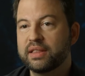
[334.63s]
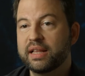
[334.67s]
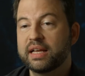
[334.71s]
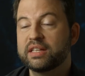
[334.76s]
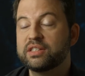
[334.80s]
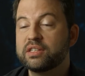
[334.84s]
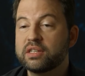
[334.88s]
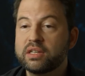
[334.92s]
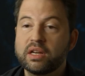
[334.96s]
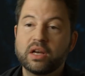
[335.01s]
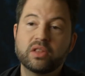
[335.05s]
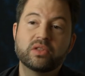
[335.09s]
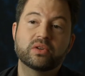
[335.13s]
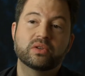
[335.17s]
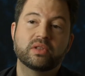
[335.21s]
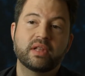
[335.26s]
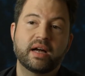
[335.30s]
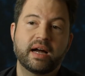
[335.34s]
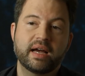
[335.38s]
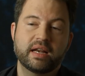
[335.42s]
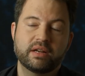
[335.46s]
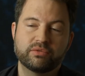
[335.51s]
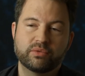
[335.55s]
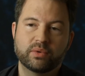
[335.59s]
And that's another
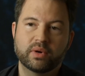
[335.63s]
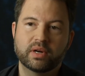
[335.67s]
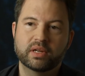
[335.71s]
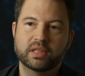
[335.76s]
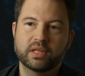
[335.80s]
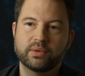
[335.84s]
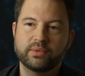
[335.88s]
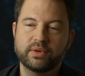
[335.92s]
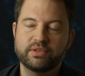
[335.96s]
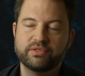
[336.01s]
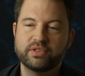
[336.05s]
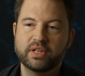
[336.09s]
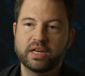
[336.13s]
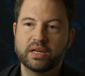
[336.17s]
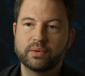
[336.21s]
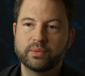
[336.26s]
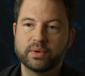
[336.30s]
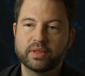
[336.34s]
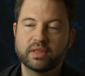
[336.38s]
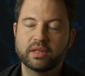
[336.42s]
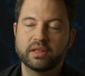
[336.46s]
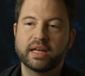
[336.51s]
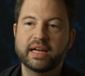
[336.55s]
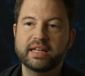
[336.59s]
line of work that we've done
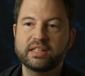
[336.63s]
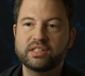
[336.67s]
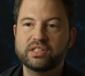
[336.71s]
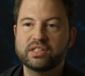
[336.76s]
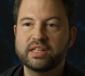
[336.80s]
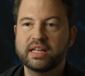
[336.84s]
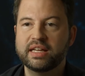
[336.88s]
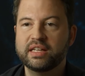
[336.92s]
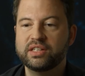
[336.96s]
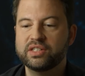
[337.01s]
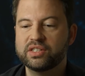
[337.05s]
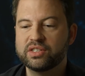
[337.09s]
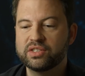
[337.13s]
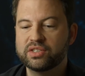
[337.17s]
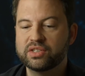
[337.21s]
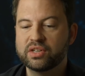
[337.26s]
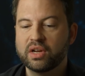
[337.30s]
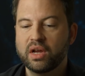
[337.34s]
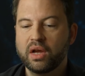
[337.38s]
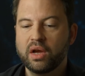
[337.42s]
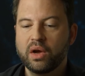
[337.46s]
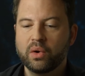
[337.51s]
with the light stages,